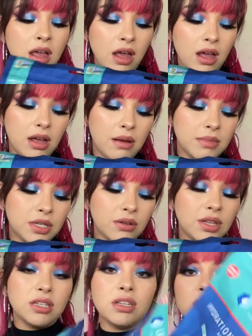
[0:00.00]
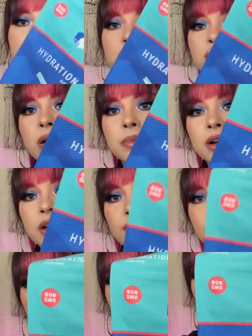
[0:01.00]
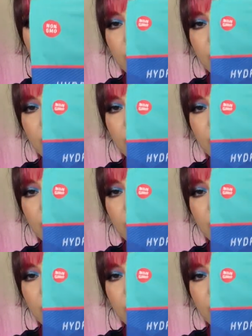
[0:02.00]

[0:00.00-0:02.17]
Um, so this is a strawberry flavor.